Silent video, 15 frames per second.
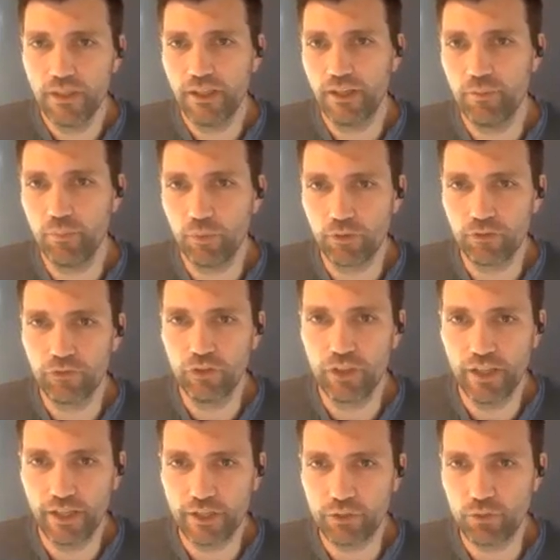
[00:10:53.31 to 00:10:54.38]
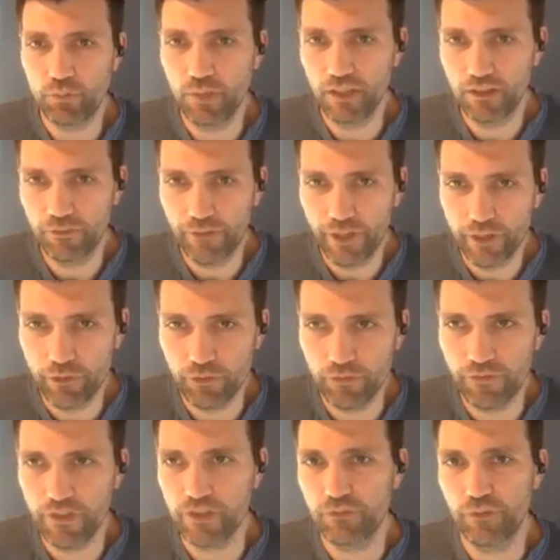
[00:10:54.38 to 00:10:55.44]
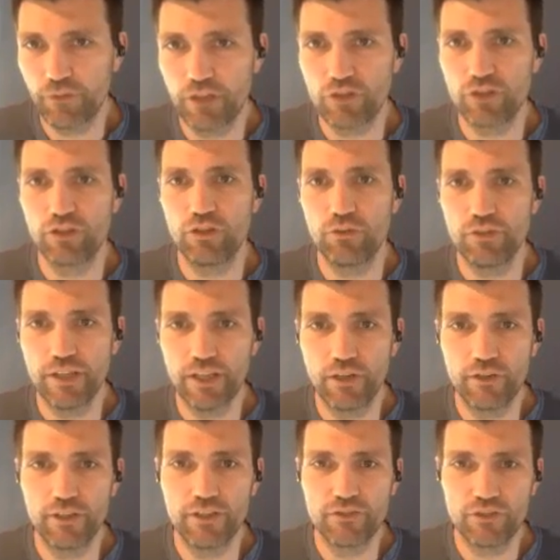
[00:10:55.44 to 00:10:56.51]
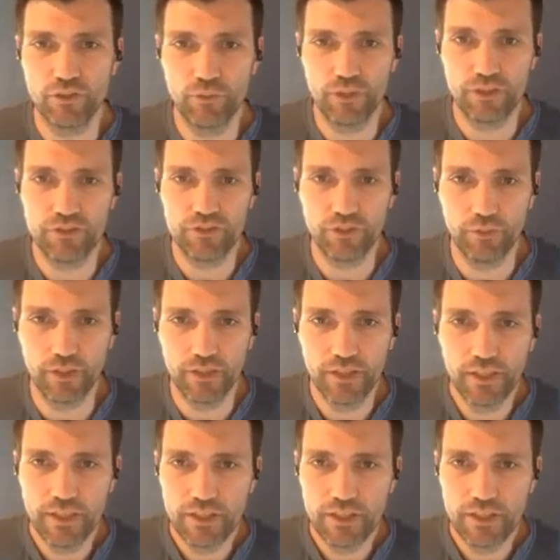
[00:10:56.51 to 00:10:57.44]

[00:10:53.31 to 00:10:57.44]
and more of good X would make the value of this fraction go down, and so on and so on.